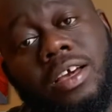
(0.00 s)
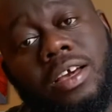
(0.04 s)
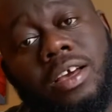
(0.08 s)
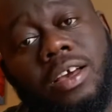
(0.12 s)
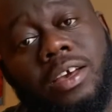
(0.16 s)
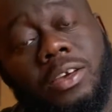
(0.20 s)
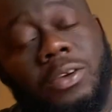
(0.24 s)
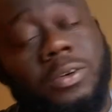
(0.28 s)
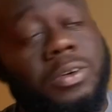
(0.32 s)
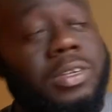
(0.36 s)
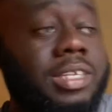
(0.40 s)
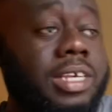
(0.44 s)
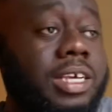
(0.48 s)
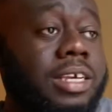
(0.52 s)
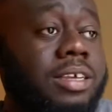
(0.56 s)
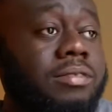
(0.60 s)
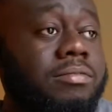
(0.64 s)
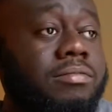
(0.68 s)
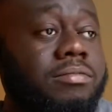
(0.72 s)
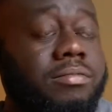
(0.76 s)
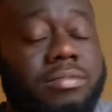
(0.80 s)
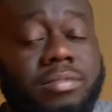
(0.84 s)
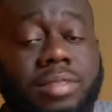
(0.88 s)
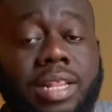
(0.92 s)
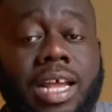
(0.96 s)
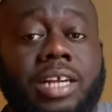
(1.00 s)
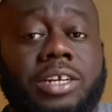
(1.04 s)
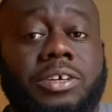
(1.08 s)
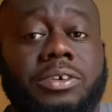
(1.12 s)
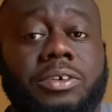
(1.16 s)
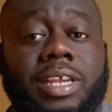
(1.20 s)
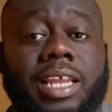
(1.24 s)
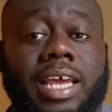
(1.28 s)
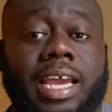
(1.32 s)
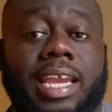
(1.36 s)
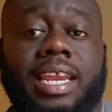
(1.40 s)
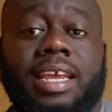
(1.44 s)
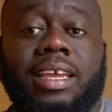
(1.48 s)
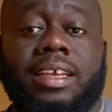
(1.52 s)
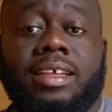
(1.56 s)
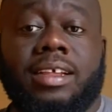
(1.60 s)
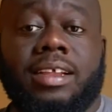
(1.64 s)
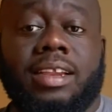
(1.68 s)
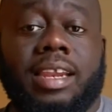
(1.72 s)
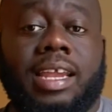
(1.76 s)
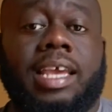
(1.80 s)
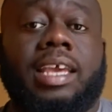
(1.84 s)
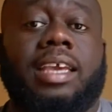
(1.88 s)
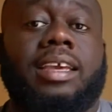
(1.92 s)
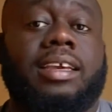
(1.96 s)
using natural lighting
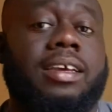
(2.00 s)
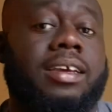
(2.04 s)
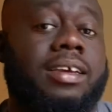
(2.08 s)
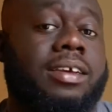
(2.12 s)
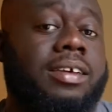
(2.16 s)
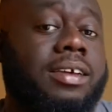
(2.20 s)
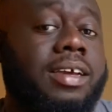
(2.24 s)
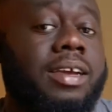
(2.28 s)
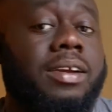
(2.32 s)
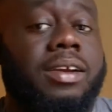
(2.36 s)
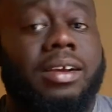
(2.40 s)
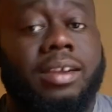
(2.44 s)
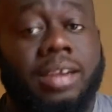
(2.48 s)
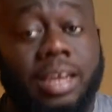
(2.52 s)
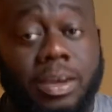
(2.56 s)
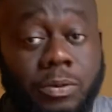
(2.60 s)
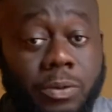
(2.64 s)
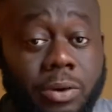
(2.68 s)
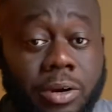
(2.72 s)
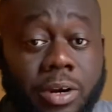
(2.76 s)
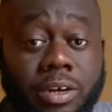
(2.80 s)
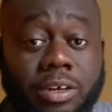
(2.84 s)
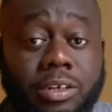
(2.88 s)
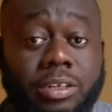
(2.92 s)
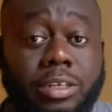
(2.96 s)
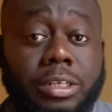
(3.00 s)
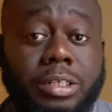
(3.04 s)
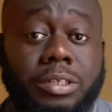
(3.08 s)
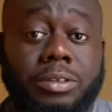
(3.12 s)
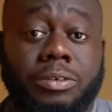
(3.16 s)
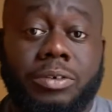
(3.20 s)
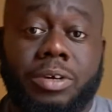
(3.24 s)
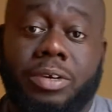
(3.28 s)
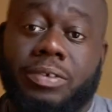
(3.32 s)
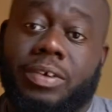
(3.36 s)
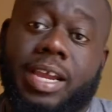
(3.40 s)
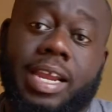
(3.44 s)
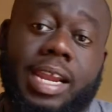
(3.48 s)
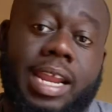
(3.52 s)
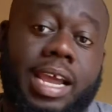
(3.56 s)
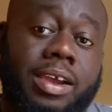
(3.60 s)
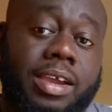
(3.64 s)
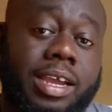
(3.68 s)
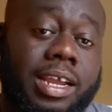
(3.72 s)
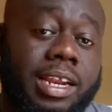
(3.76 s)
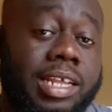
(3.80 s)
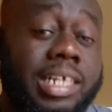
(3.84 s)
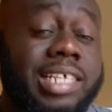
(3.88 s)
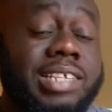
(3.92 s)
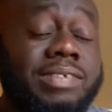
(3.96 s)
like we are doing right now
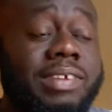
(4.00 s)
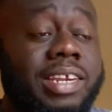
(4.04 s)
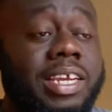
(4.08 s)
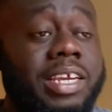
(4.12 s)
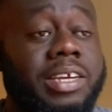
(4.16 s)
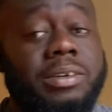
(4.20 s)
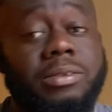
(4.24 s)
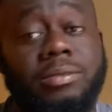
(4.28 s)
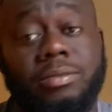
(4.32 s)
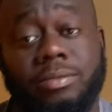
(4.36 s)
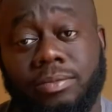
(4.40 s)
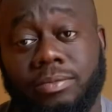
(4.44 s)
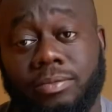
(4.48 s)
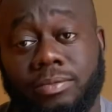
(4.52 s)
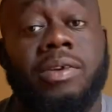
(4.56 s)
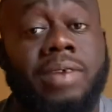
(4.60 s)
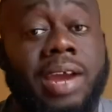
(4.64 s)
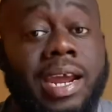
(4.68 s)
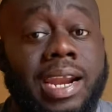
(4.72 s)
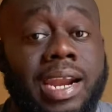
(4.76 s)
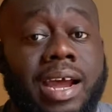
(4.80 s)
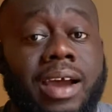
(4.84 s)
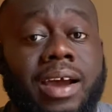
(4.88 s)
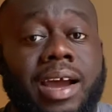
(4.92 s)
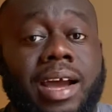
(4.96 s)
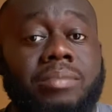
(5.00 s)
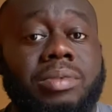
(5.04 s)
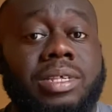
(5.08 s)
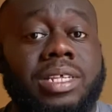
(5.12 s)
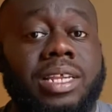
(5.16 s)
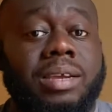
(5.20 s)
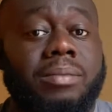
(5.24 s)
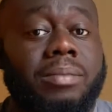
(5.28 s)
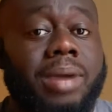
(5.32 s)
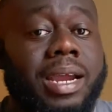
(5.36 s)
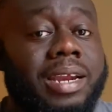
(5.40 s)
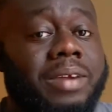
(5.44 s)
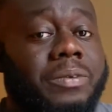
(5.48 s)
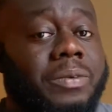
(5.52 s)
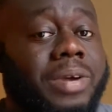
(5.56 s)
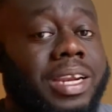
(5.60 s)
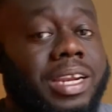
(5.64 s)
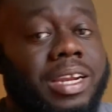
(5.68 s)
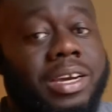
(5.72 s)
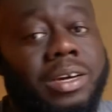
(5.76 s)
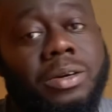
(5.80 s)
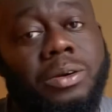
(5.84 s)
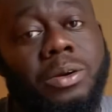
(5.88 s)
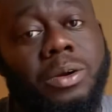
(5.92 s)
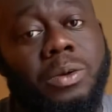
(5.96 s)
in this video. Right now, I'm sitting by the
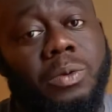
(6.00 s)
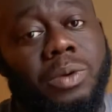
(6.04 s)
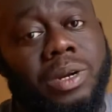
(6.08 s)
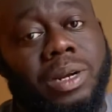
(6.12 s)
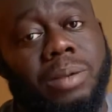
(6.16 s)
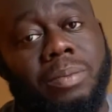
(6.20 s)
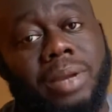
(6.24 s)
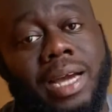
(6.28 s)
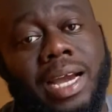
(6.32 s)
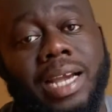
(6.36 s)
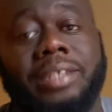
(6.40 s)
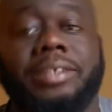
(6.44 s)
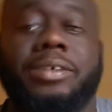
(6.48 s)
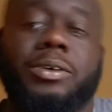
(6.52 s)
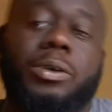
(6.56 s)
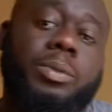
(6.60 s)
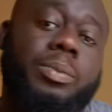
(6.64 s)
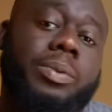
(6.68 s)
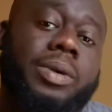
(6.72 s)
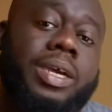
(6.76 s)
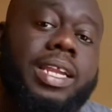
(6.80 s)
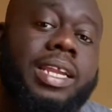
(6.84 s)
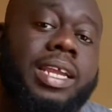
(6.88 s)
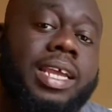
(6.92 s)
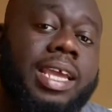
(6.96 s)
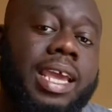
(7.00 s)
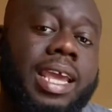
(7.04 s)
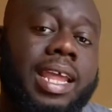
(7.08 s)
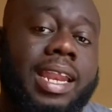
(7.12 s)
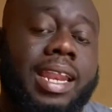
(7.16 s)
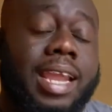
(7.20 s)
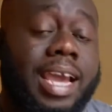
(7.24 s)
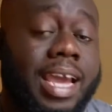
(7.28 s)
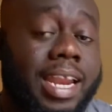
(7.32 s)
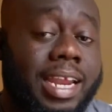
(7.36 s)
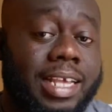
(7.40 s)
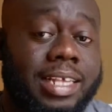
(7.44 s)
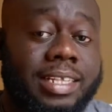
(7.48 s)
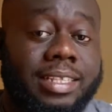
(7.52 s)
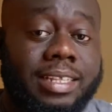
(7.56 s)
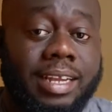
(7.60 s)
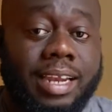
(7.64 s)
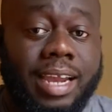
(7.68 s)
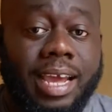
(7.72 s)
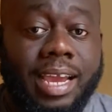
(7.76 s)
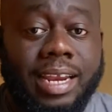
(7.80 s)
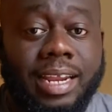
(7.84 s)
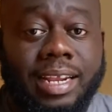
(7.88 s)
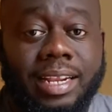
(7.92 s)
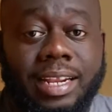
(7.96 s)
window with the blinds open, and that is the
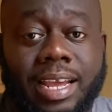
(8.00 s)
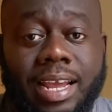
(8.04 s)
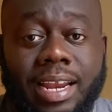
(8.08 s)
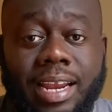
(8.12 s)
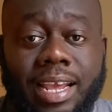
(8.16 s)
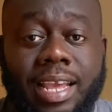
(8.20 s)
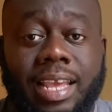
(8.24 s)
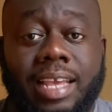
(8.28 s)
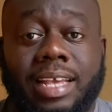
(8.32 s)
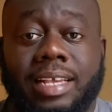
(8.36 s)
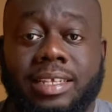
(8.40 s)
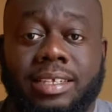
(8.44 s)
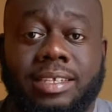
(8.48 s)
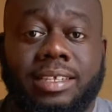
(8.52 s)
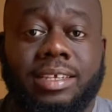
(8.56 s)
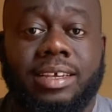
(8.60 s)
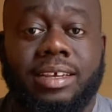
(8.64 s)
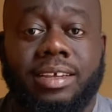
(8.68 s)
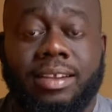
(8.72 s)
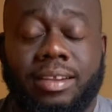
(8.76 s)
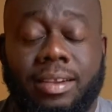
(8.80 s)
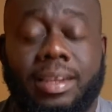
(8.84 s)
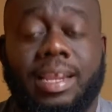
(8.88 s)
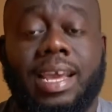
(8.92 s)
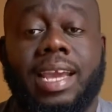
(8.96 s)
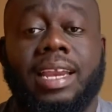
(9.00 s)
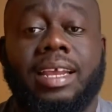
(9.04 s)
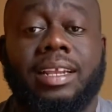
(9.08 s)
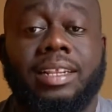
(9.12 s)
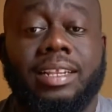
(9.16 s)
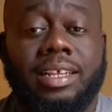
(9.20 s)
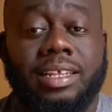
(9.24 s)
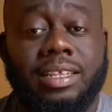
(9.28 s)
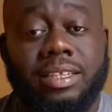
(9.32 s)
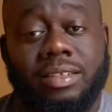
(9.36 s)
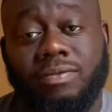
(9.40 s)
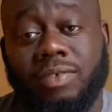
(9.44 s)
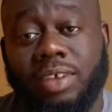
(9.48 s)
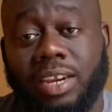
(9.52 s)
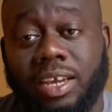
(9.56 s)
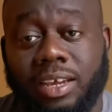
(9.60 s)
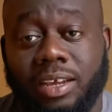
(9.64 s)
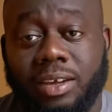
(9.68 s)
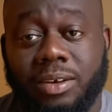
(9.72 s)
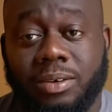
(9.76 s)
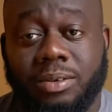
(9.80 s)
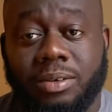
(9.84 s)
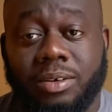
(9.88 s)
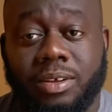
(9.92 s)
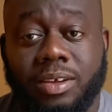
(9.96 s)
lighting that is lighting this video.